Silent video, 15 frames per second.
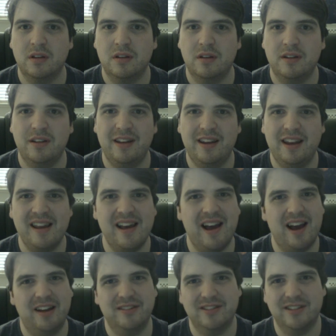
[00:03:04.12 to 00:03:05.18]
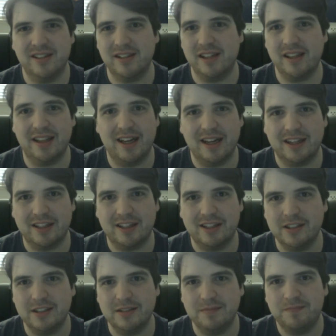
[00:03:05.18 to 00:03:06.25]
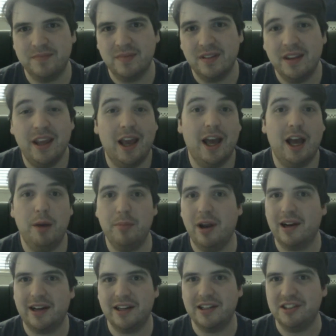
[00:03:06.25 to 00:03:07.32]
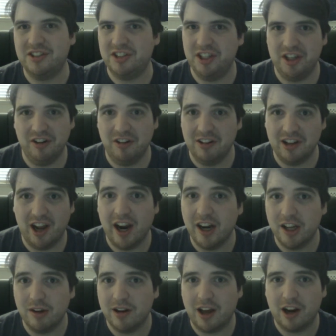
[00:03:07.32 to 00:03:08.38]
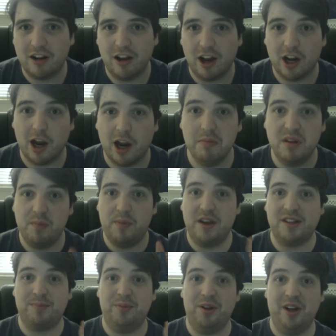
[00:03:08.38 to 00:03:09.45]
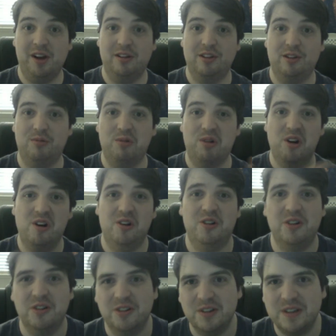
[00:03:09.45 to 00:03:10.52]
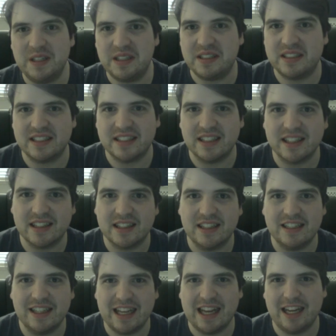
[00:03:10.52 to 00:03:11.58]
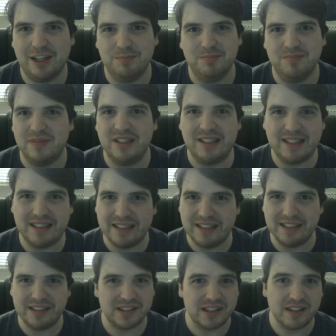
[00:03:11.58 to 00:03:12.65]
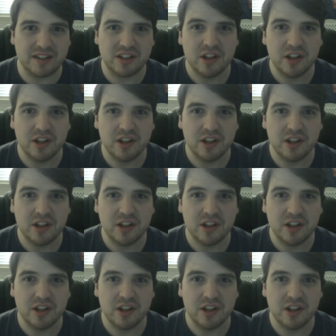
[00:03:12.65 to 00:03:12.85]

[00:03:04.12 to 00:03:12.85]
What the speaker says: Not really that good. Yeah, I'm not gonna sit here and lie to you and act like I'm the best player in the world or anything like that. I'm decent.